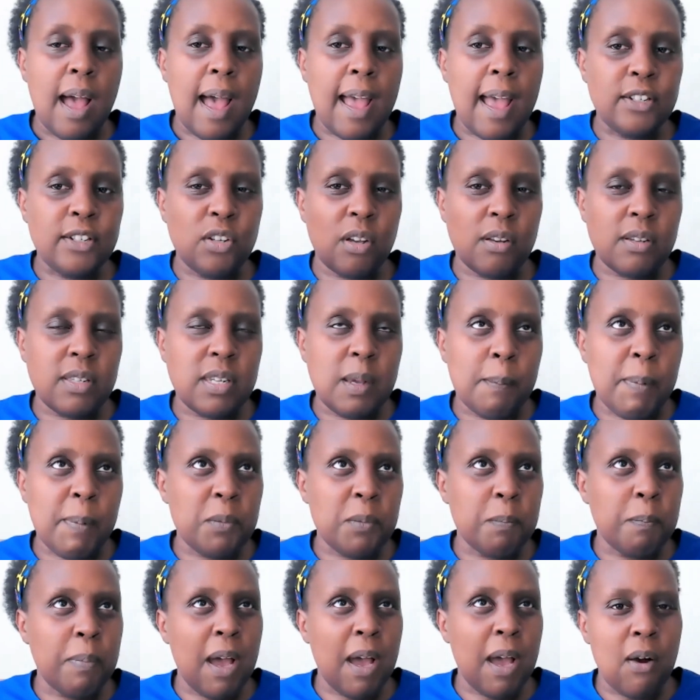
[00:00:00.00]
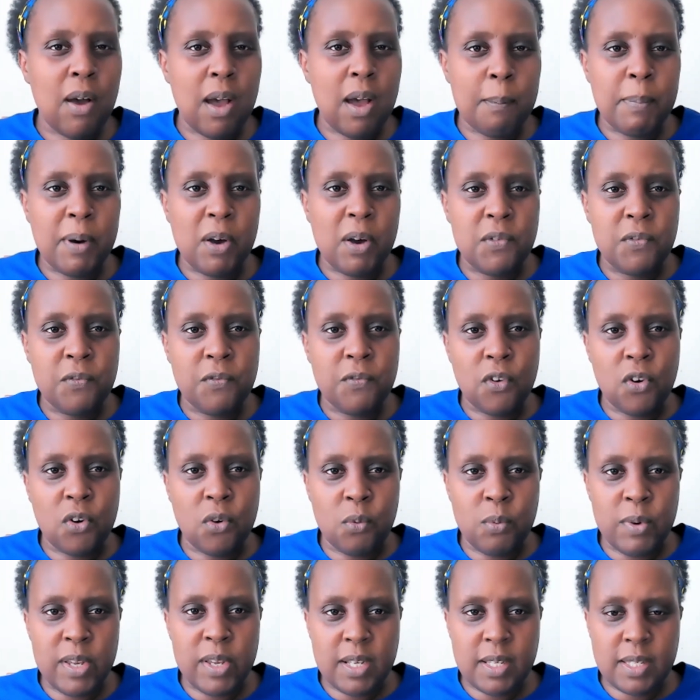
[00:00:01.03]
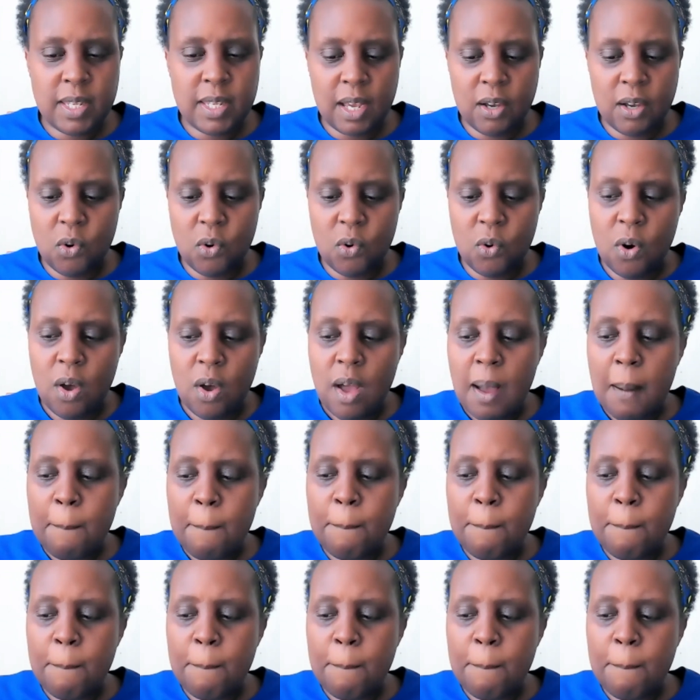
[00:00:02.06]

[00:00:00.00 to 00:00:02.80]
I talked about power about 4 weeks ago.